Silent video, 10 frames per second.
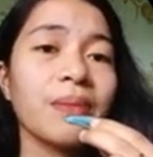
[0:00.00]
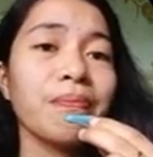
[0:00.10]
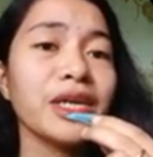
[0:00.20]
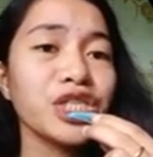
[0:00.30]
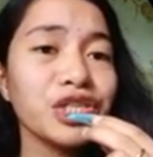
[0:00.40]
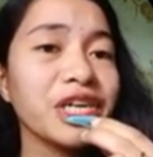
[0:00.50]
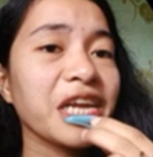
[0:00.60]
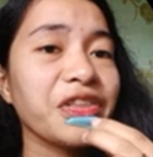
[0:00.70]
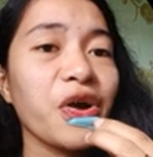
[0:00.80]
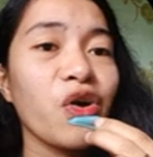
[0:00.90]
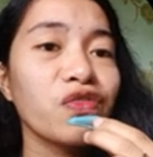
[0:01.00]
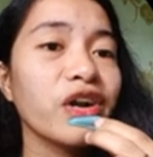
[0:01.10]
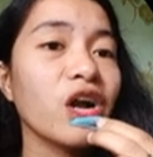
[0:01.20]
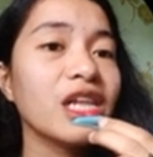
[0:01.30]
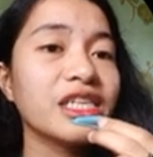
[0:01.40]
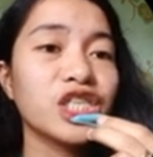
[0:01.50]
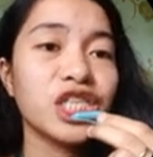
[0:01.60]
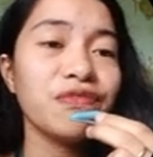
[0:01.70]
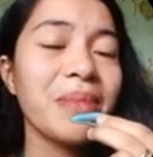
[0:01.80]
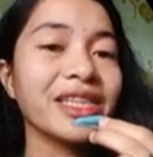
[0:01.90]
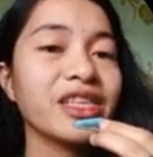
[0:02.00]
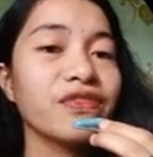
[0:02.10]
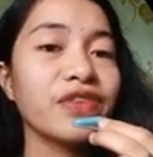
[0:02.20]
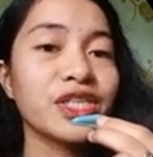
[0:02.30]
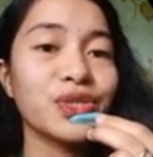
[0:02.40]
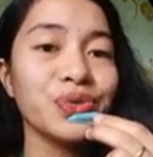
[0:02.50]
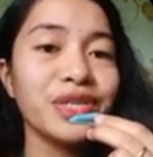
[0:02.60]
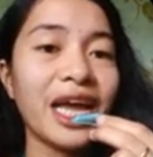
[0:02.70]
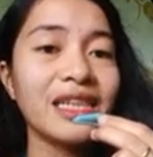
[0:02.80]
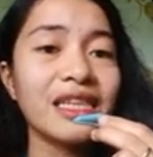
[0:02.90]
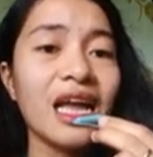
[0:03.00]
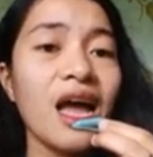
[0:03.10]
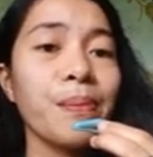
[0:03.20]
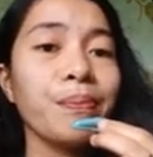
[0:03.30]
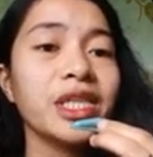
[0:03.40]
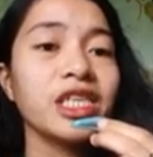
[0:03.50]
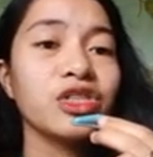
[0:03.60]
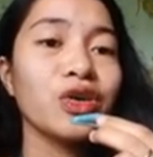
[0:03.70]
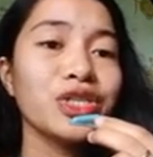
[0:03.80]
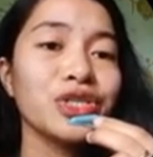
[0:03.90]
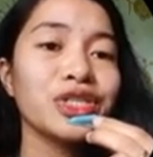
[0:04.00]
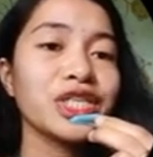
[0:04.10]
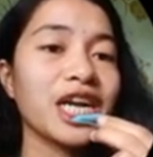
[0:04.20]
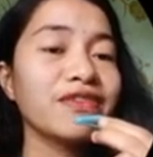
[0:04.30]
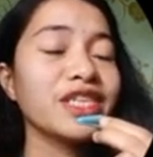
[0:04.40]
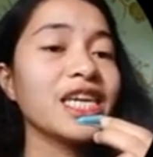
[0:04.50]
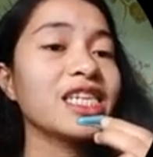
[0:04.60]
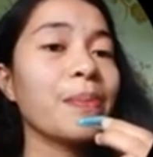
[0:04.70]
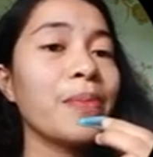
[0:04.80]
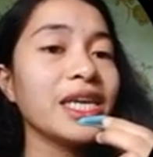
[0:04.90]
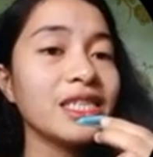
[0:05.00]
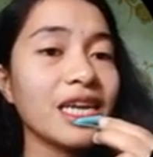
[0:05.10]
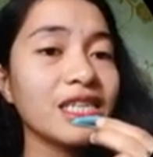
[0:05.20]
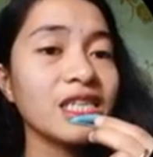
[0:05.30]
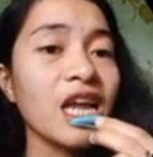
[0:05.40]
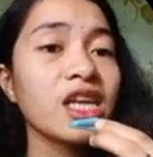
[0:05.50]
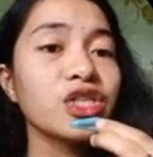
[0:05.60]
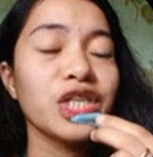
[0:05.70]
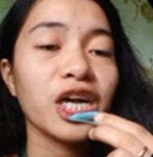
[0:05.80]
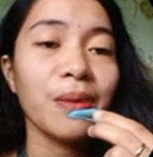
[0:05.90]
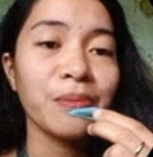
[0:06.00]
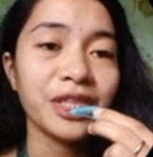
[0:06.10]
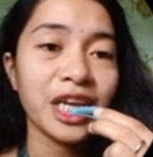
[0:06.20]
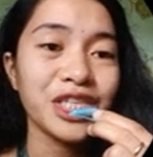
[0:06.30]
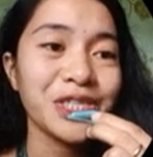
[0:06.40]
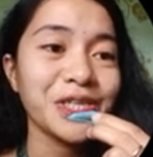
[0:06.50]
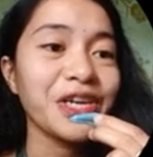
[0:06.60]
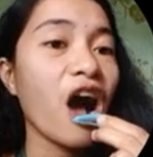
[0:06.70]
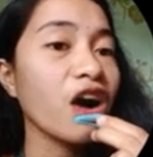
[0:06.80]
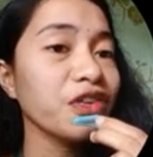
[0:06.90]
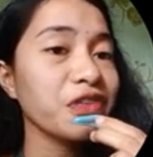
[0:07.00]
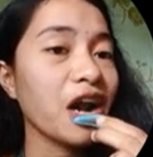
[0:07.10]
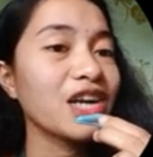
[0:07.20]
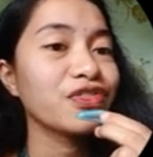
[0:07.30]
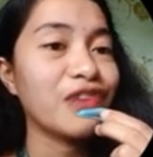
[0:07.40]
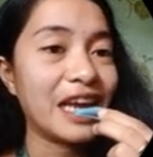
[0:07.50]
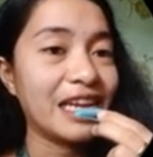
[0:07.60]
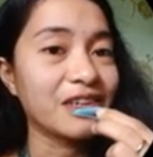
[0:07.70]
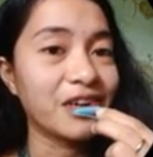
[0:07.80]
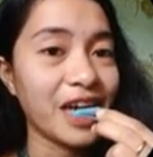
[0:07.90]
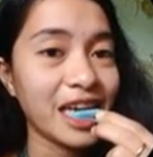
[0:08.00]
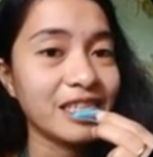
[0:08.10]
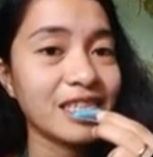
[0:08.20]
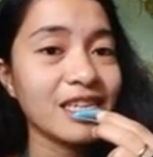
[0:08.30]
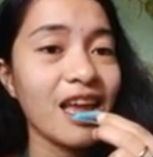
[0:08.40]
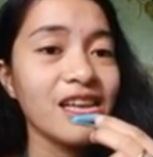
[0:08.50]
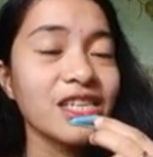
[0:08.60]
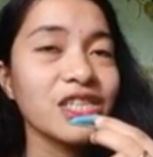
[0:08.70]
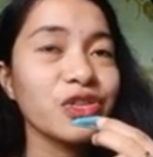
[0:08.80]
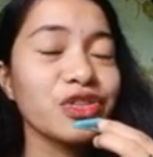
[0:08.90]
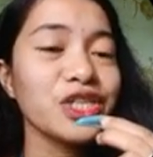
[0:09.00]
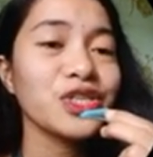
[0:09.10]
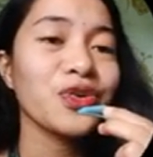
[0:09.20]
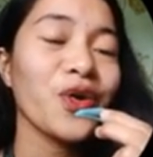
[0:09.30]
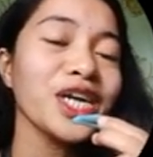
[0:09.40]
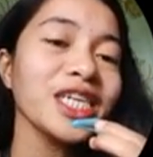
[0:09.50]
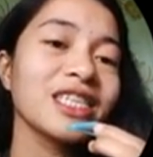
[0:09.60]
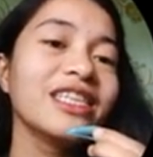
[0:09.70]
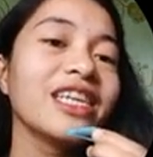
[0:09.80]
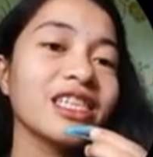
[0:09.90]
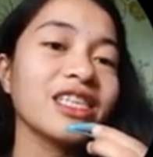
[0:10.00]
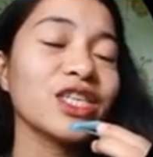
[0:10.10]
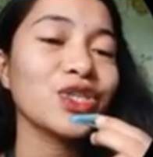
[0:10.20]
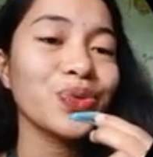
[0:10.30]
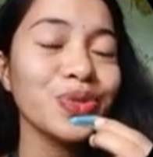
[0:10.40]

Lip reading: measuring the overall achievement of a student, but it also serves as a basis to the computation of our final grades. So the score that the